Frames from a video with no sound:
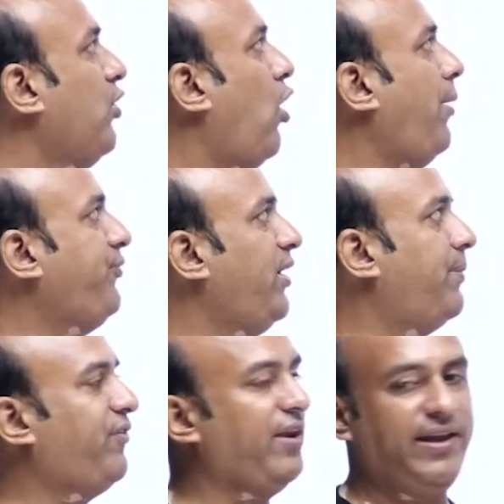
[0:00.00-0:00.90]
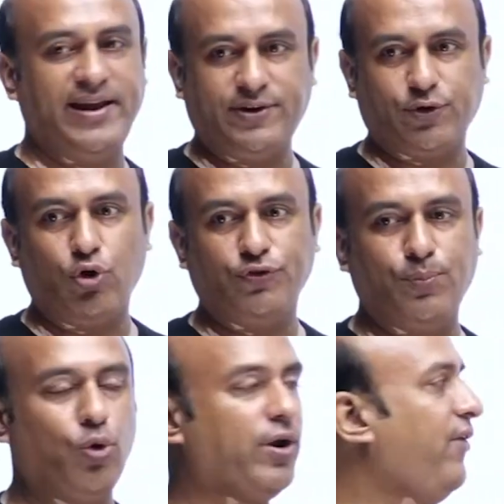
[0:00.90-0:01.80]
option number 3
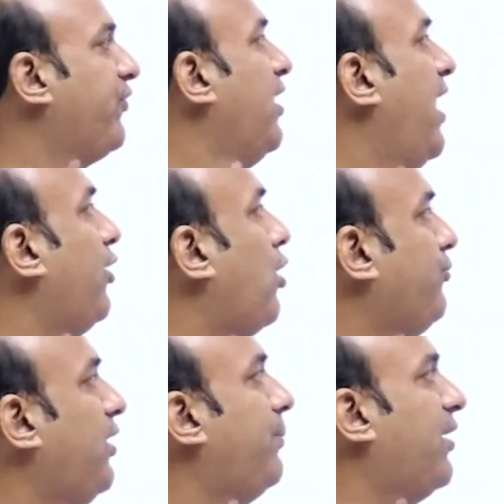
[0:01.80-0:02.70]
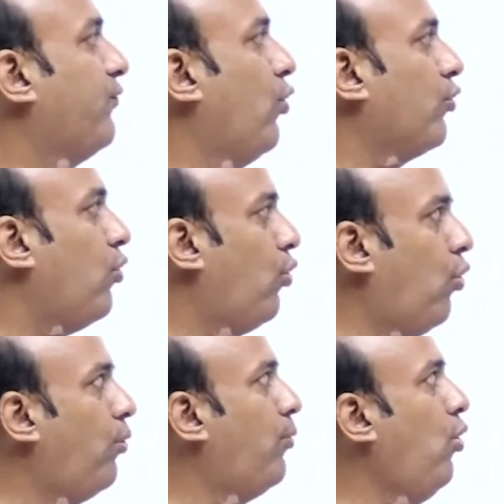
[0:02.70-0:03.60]
Heterosporus, and option number 4
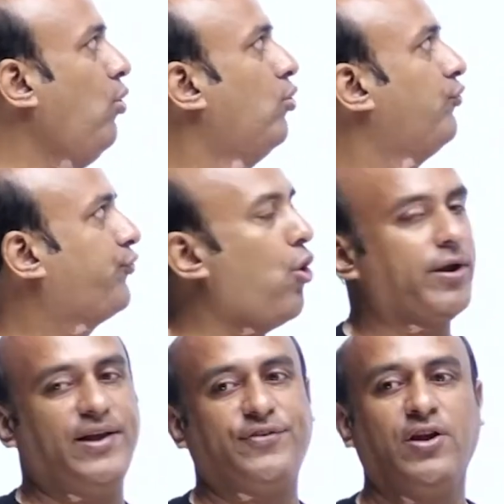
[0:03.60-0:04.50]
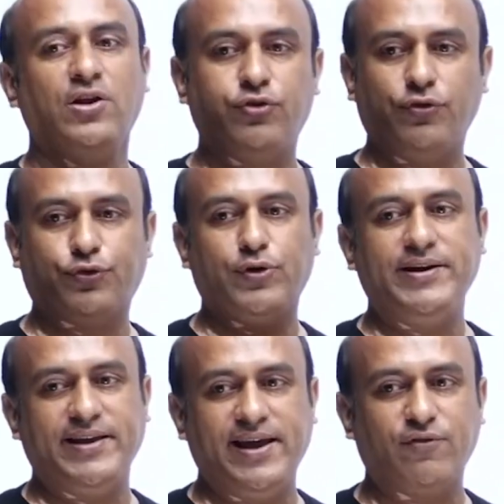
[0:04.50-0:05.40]
Homosaurus. So student,
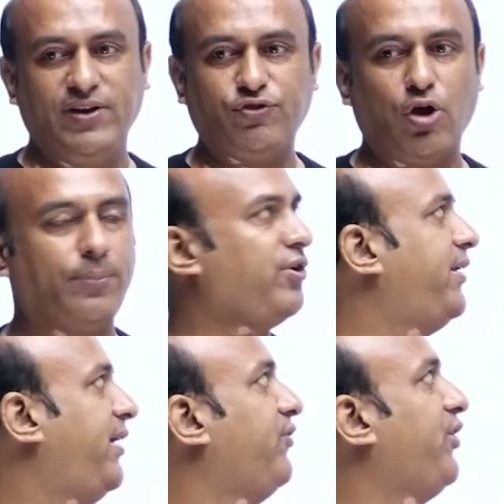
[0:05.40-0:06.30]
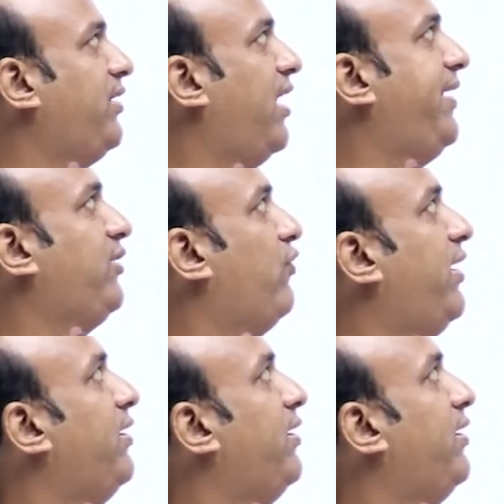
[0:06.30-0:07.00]
here which option is the correct one?